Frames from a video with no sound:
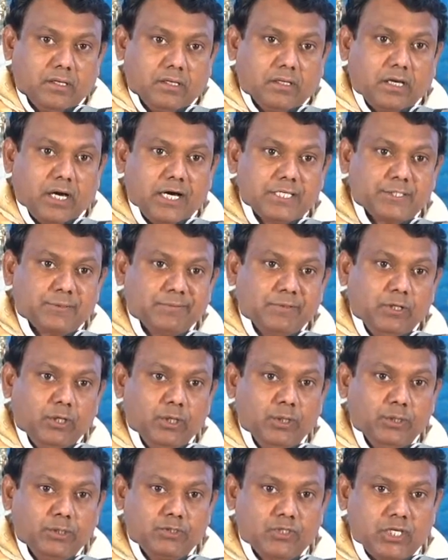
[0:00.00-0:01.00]
Gospel
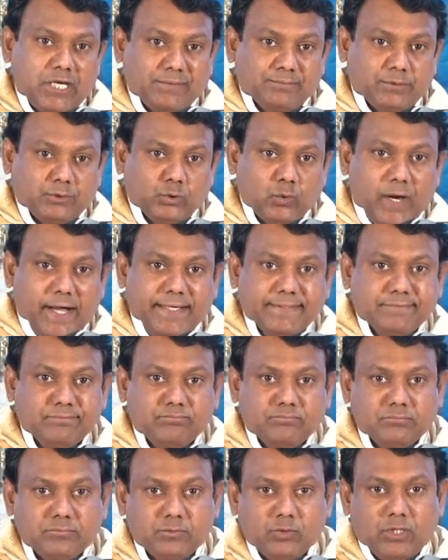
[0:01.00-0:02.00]
Luke chapter
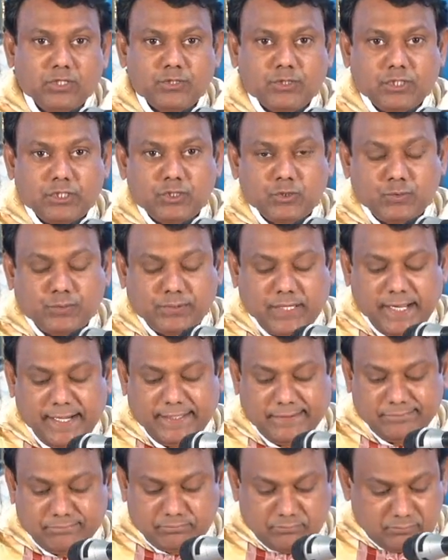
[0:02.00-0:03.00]
1, verses
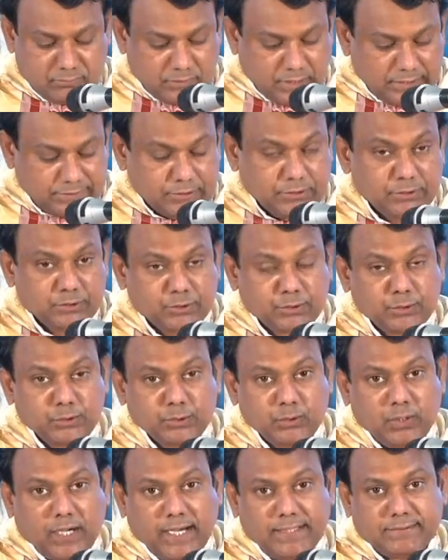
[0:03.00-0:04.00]
from
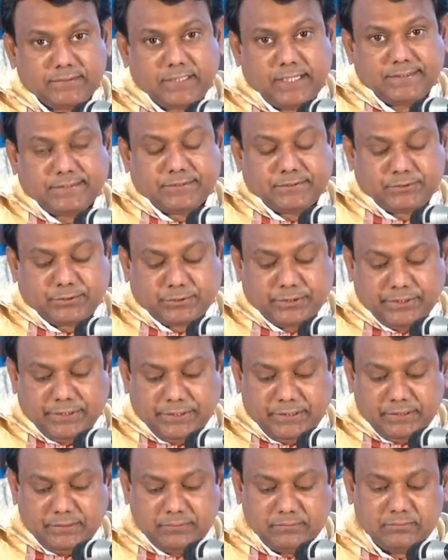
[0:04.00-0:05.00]
32 and
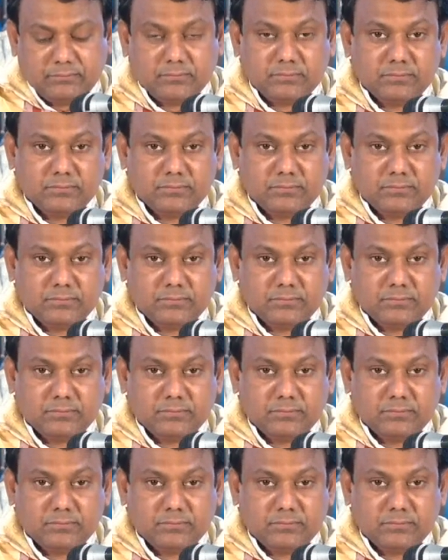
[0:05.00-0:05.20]
33,